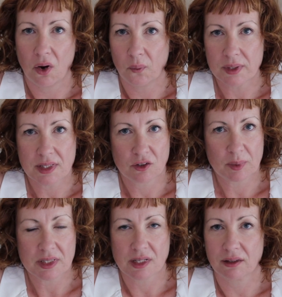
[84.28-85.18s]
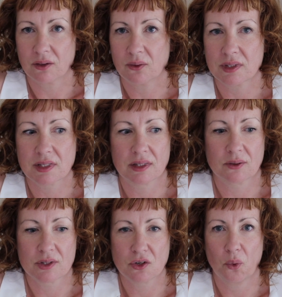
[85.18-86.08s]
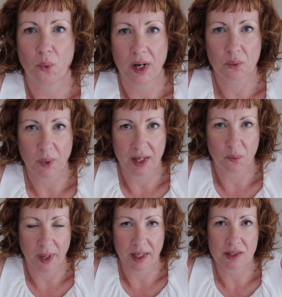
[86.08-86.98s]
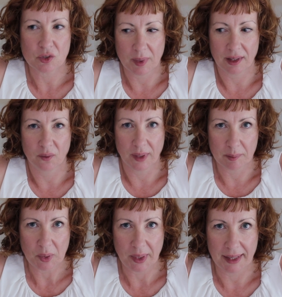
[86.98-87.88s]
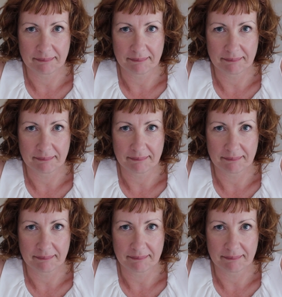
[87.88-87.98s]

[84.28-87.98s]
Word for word: always hear me tell you is that there is no one right way to make a wedding bouquet.